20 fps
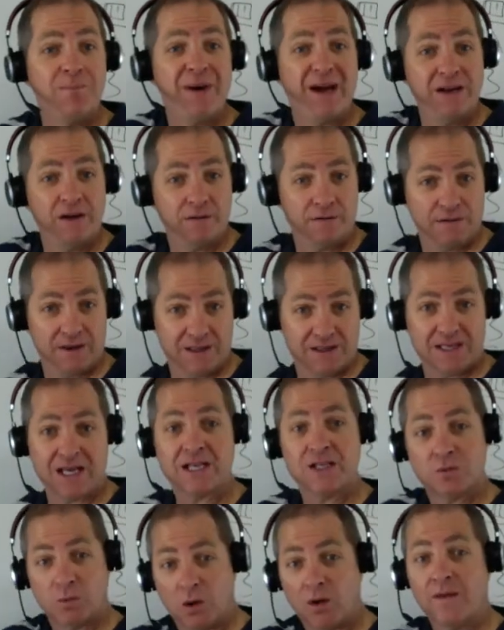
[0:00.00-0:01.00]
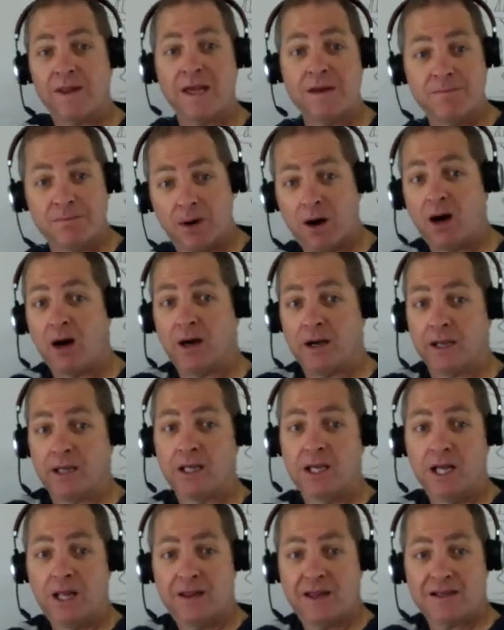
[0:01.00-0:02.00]
benefits. That's what they buy.
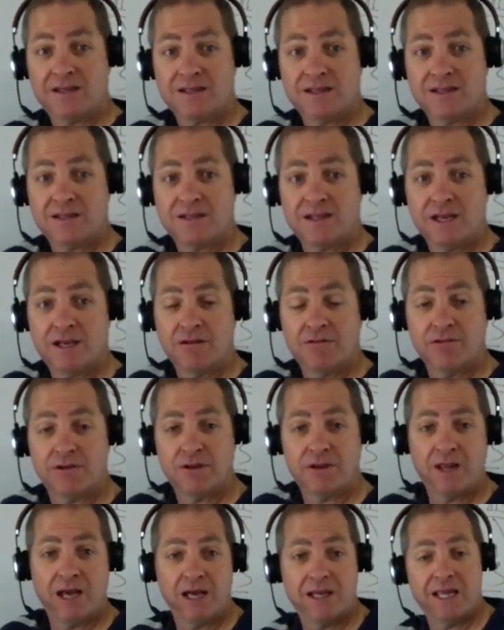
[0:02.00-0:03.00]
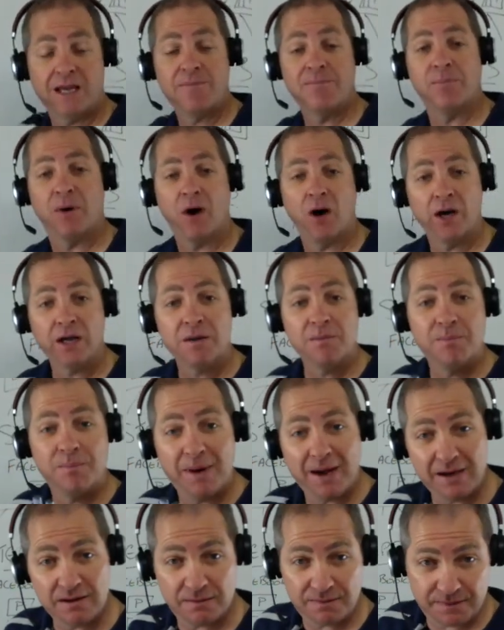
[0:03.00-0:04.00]
That's the secret there. They buy
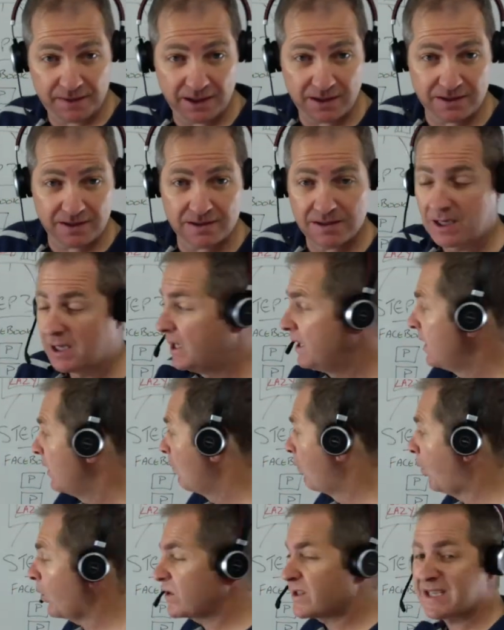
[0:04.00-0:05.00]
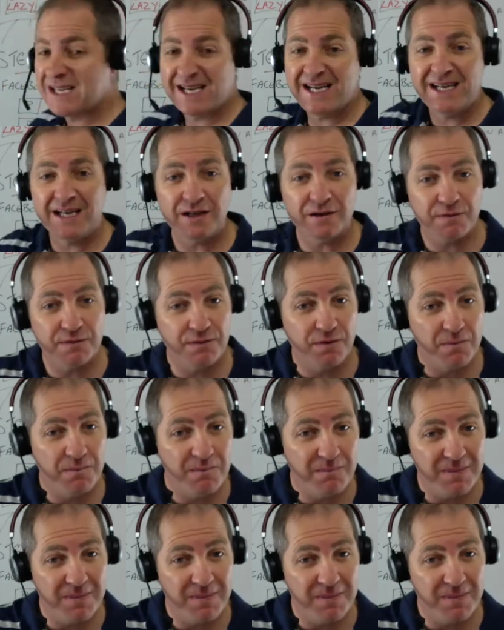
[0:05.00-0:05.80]
benefits. What's in it for